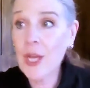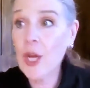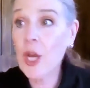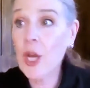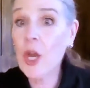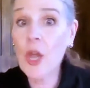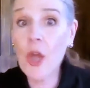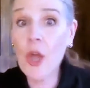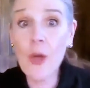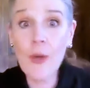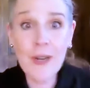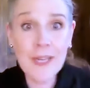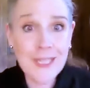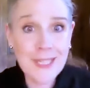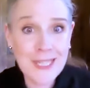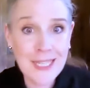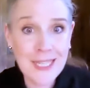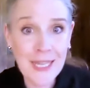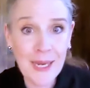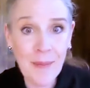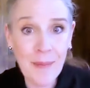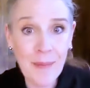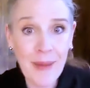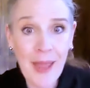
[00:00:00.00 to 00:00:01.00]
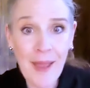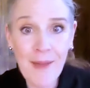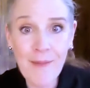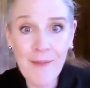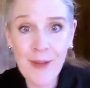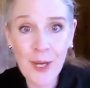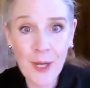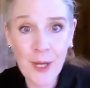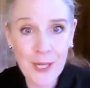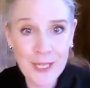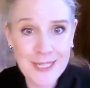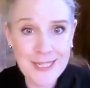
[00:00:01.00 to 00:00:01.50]
go to sleep, have a
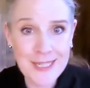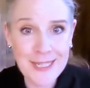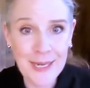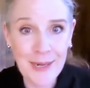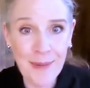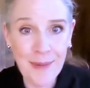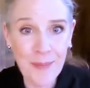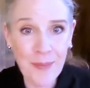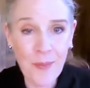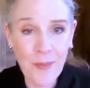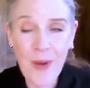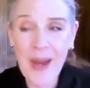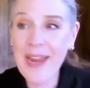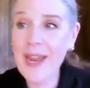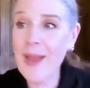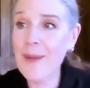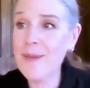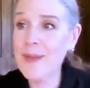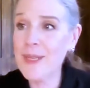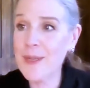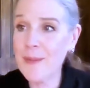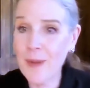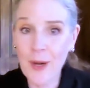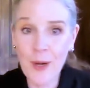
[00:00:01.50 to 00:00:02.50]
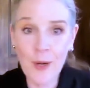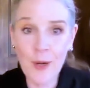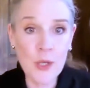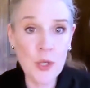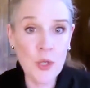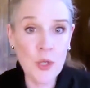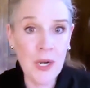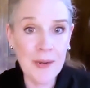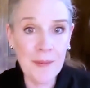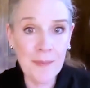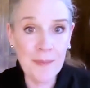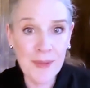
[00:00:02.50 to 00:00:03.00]
good sleep, wake up tomorrow,
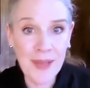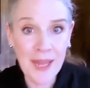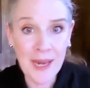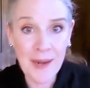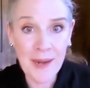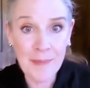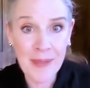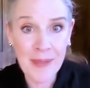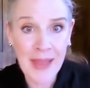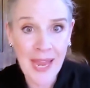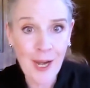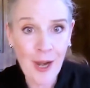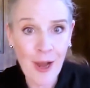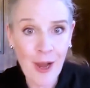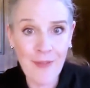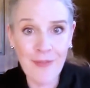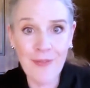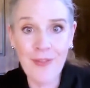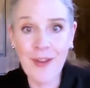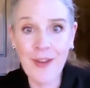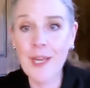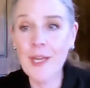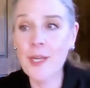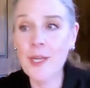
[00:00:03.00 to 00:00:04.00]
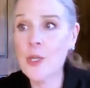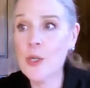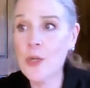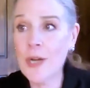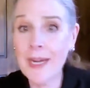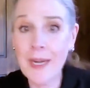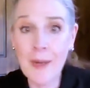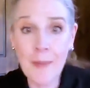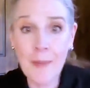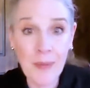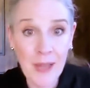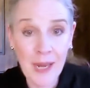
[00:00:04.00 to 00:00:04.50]
drink plain black coffee,
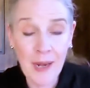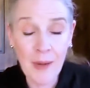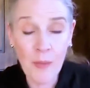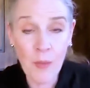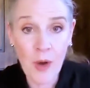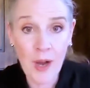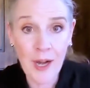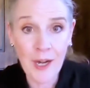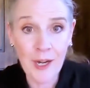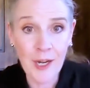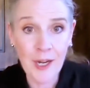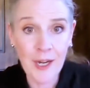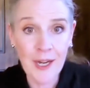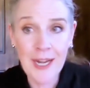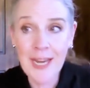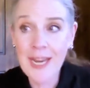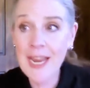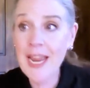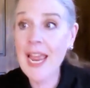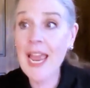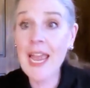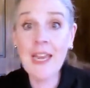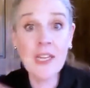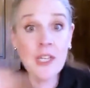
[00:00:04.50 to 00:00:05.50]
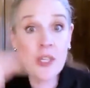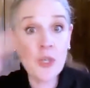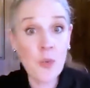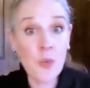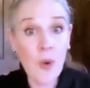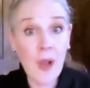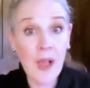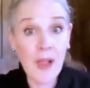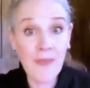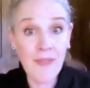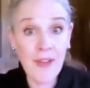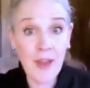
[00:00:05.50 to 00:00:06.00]
drink plain water. And
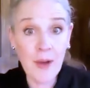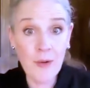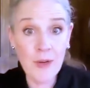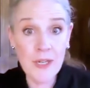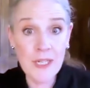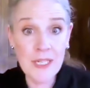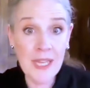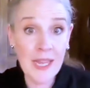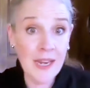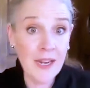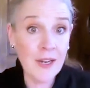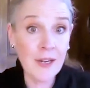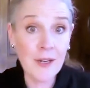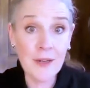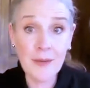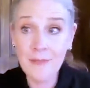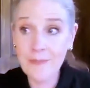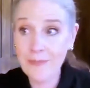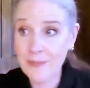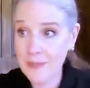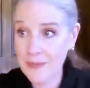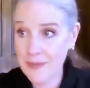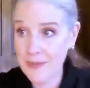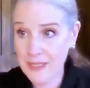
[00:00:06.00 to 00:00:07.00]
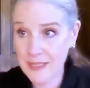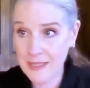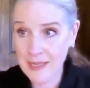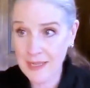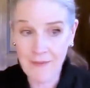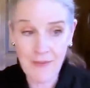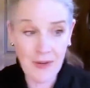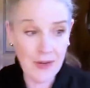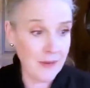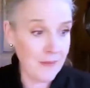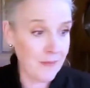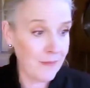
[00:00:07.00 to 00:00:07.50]
twelve hours later,
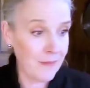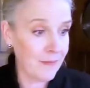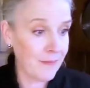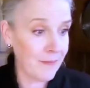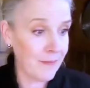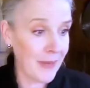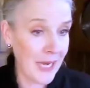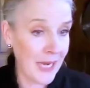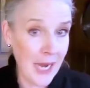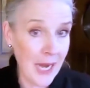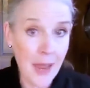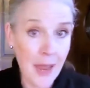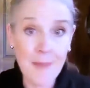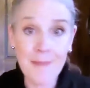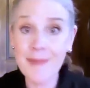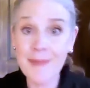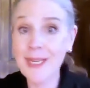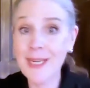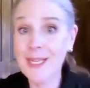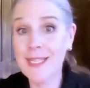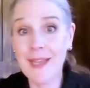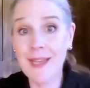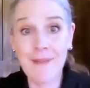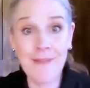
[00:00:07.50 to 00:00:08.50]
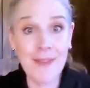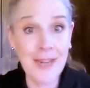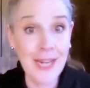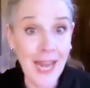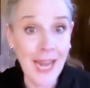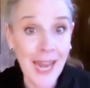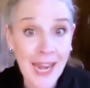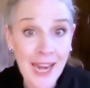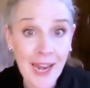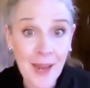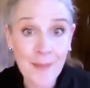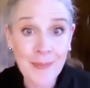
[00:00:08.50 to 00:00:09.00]
seven p.m. to seven
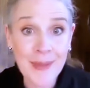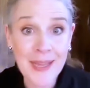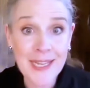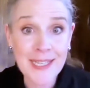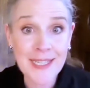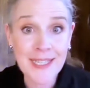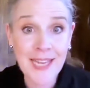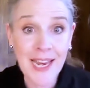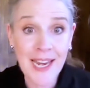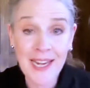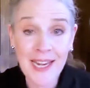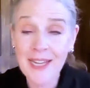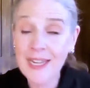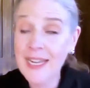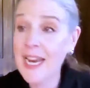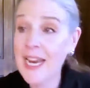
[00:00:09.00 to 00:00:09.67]
a.m., let's say,